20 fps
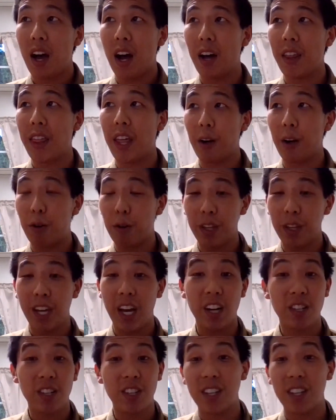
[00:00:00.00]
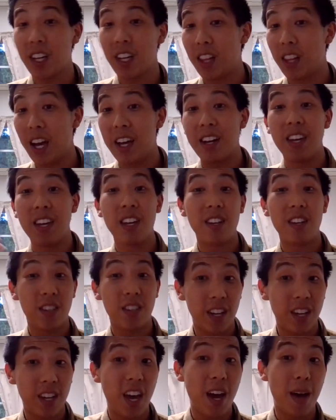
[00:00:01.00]
that early action deadline is,
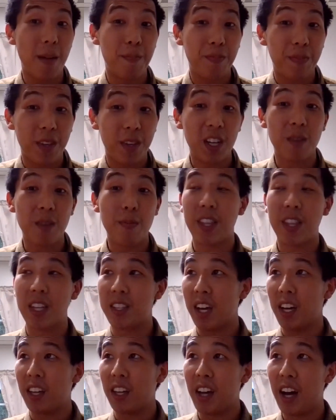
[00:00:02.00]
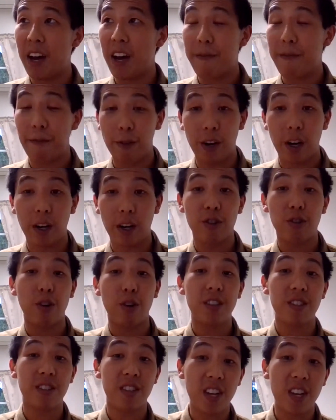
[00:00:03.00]
again, going to be the deadline for our
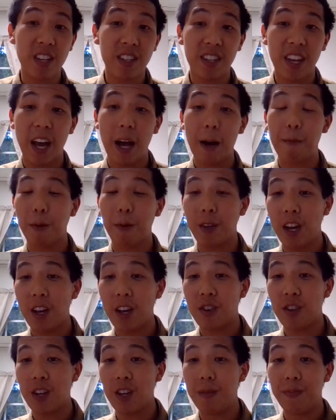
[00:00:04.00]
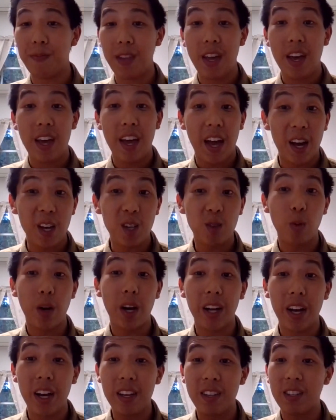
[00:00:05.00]
trustees application, as
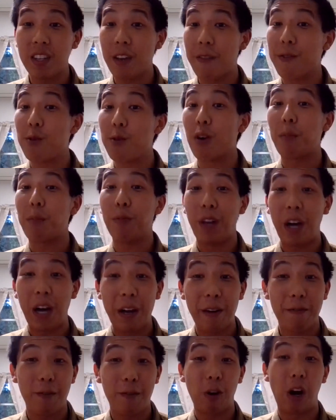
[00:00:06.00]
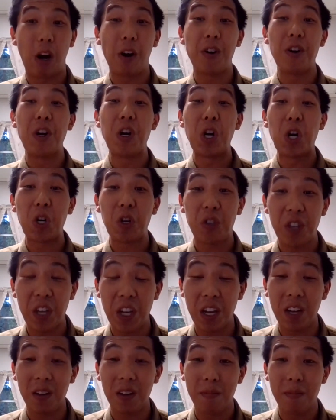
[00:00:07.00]
well as if you are applying for our
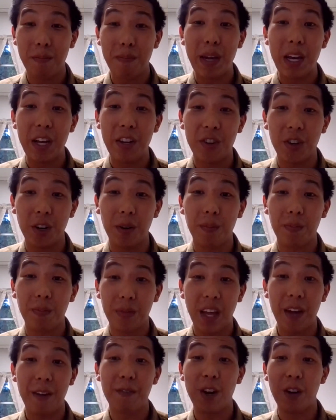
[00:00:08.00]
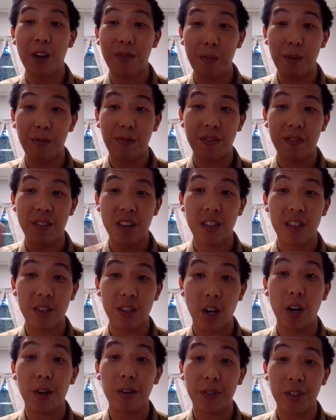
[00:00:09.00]
nursing major, that November 15th
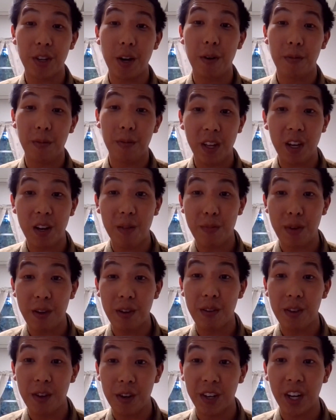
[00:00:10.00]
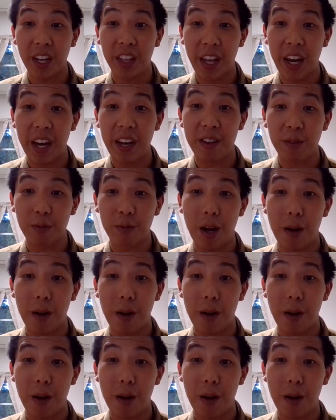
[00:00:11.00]
is also going to be your deadline